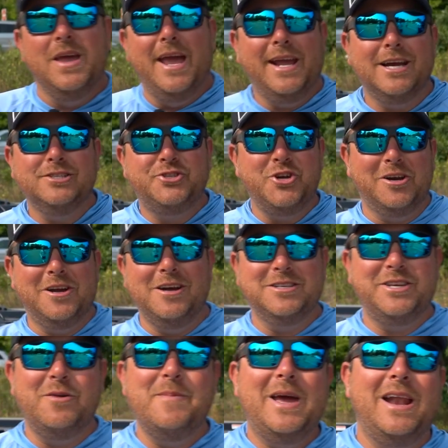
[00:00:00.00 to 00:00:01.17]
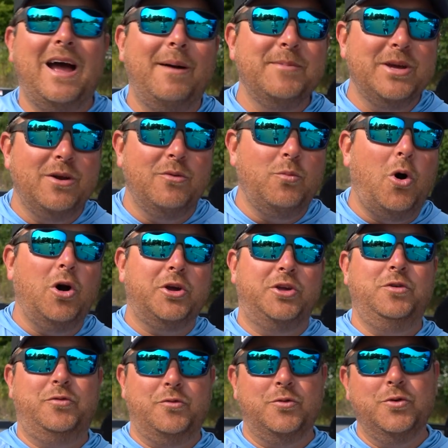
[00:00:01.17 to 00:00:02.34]
Hey guys, John Cox here, man. I'm gonna walk you
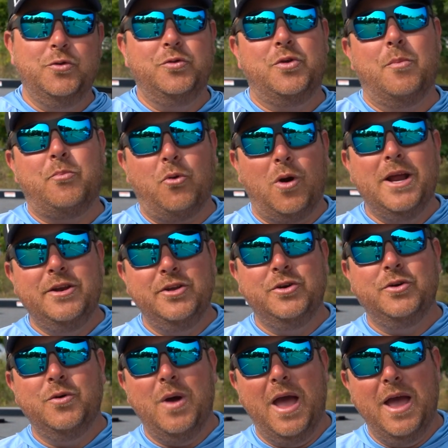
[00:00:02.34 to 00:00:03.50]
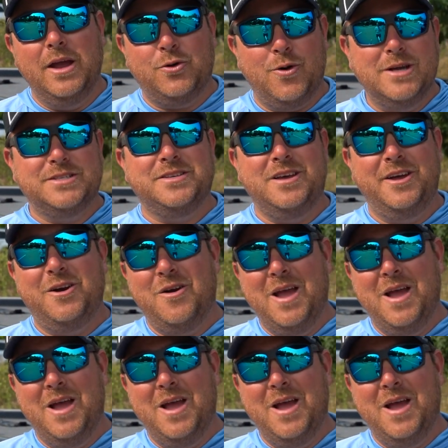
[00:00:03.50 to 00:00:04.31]
through the brand new Crestliner